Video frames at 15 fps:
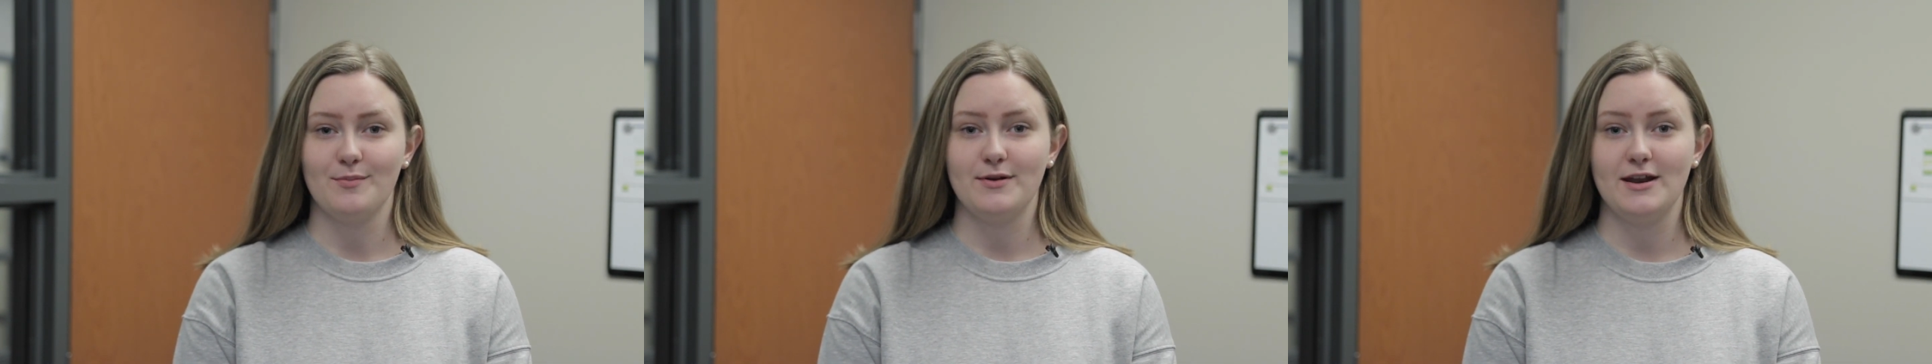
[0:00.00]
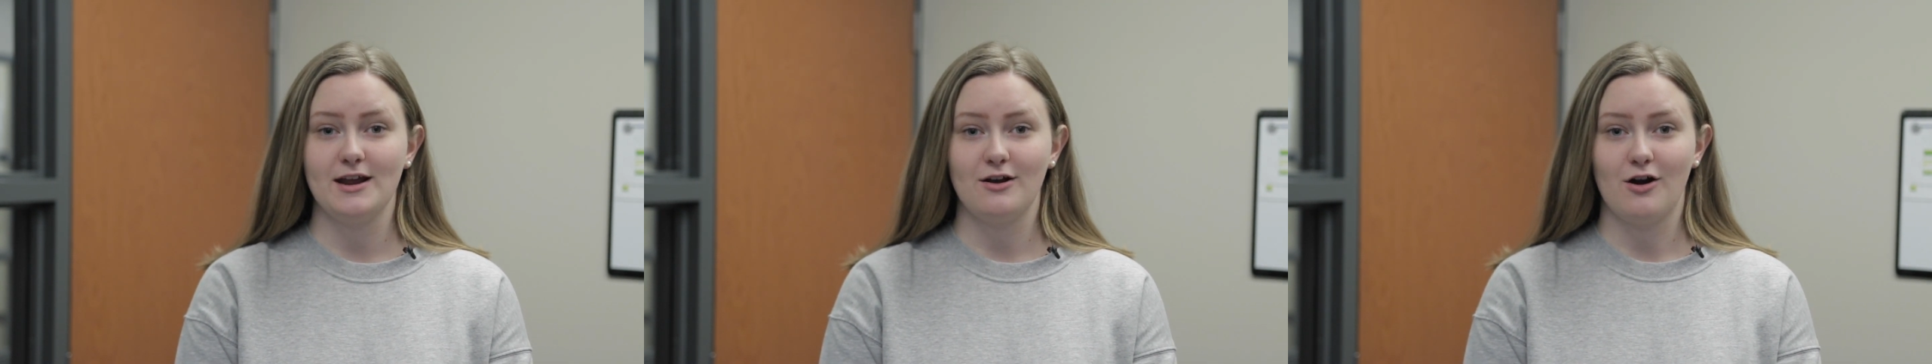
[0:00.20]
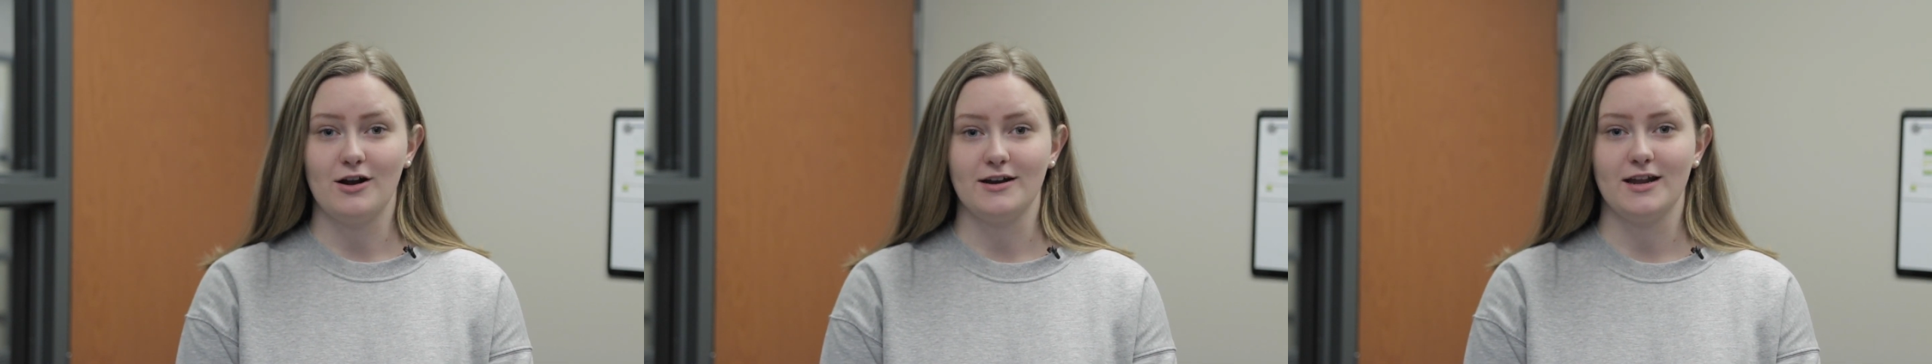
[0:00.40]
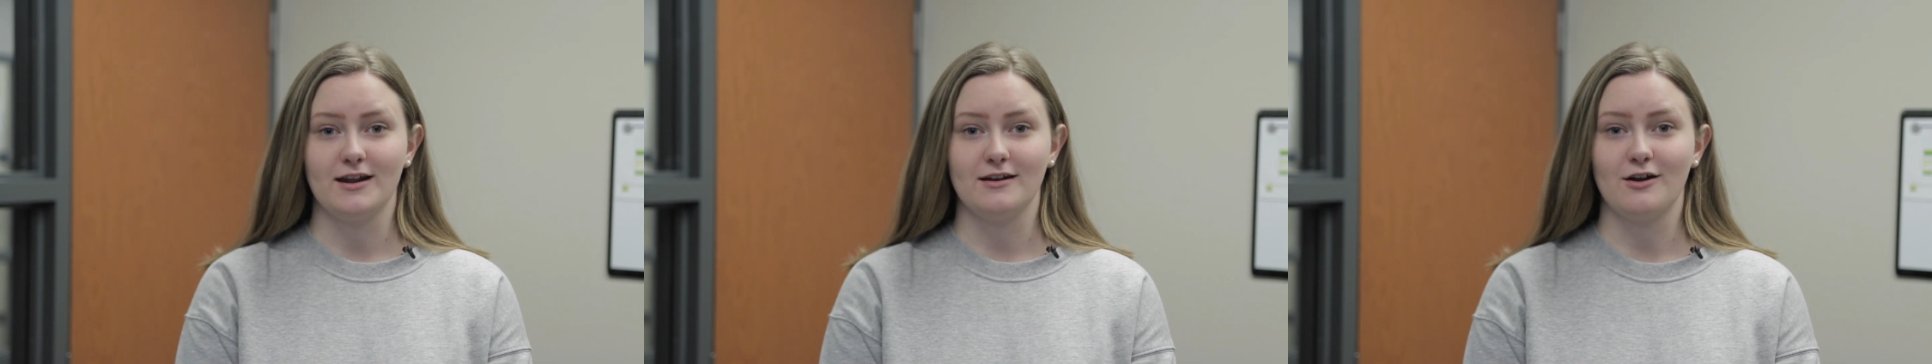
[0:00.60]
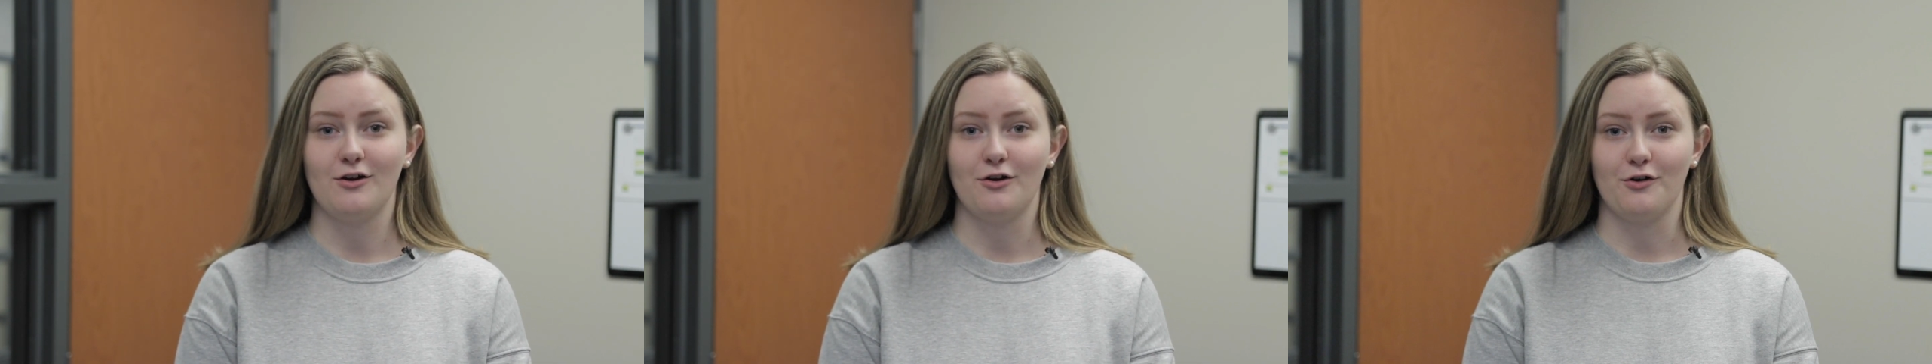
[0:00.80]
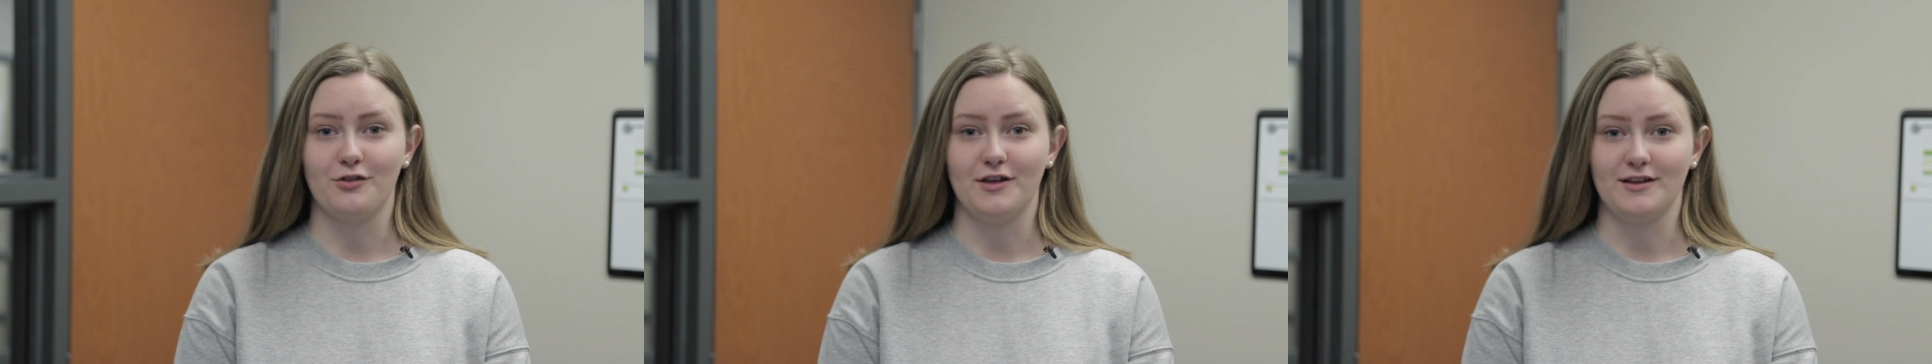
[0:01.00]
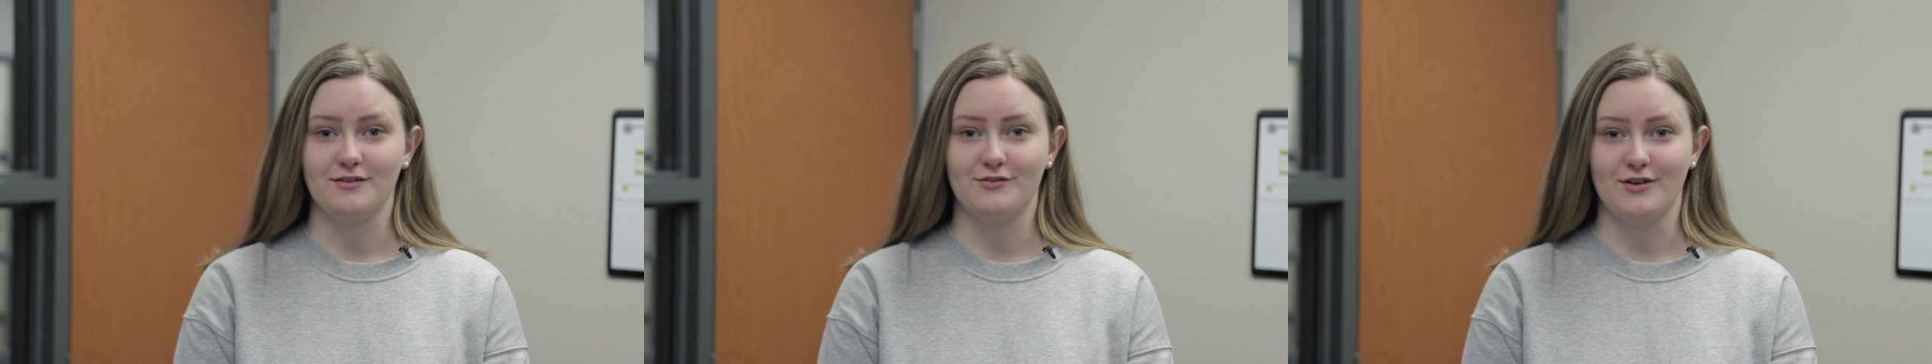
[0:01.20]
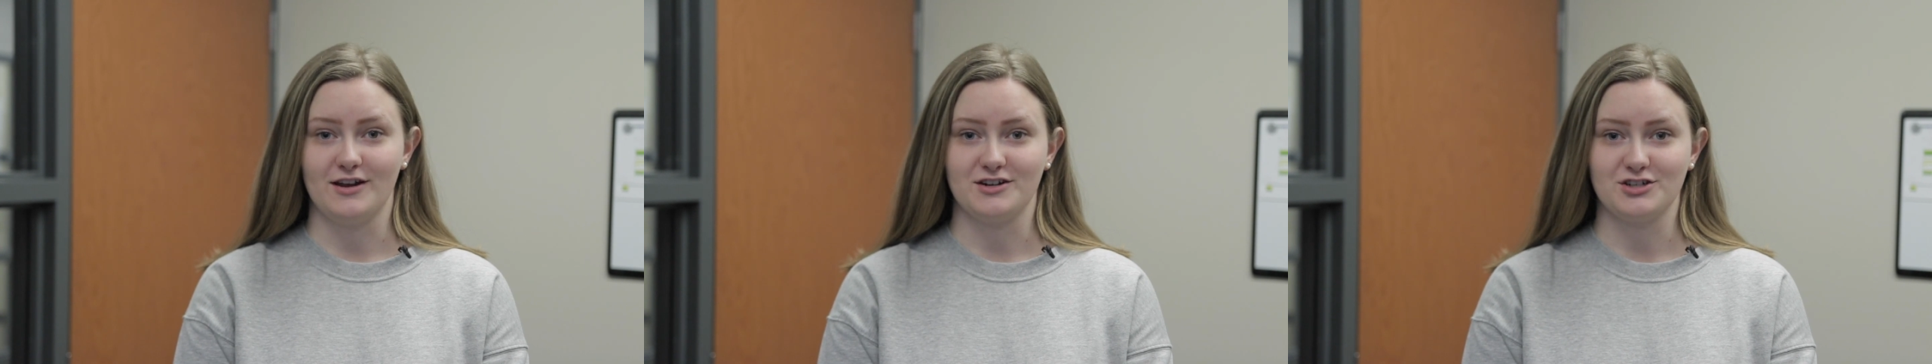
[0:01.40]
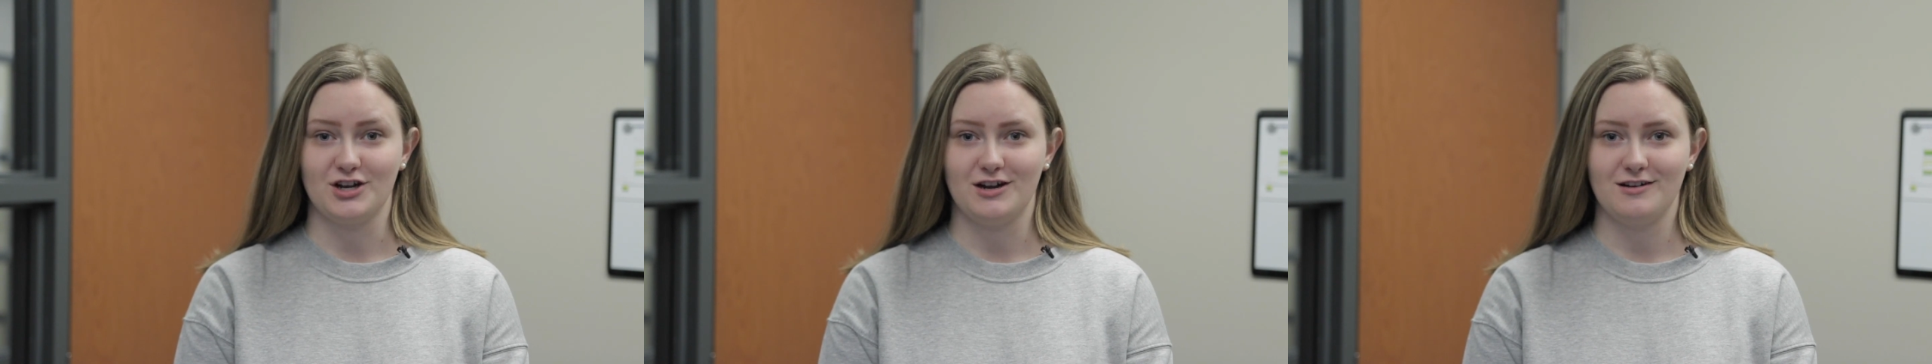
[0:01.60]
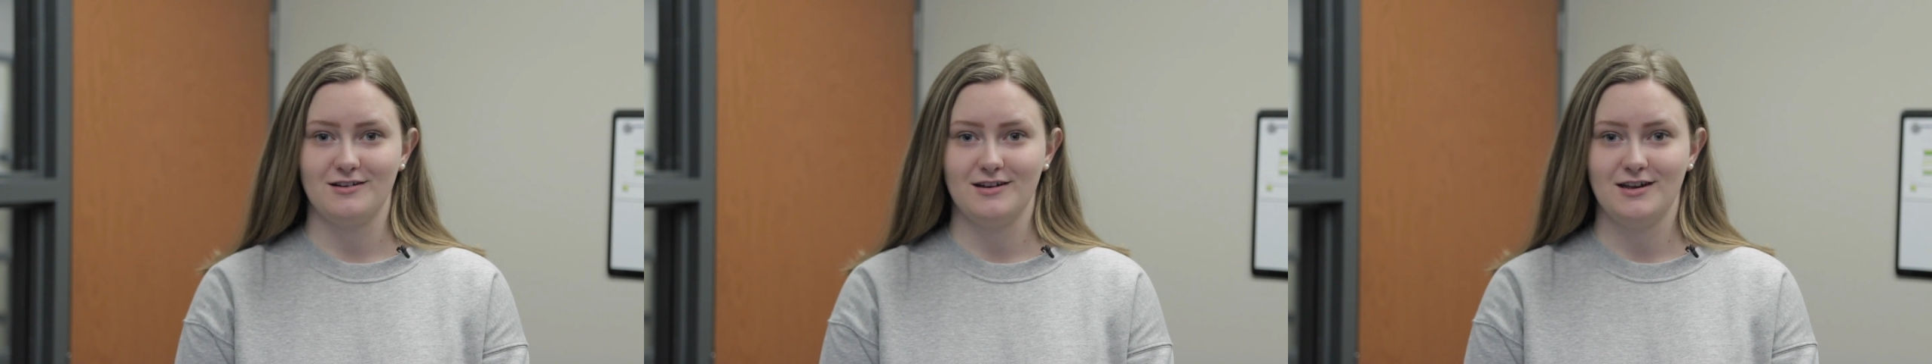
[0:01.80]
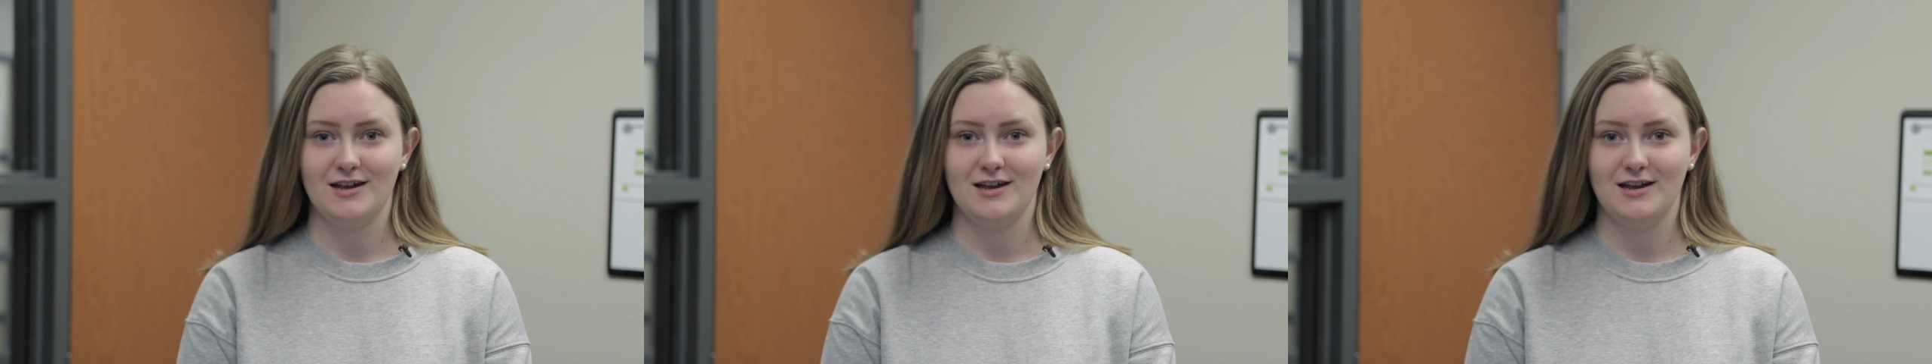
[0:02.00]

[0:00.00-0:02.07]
up-to-date content on all things Fanshawe.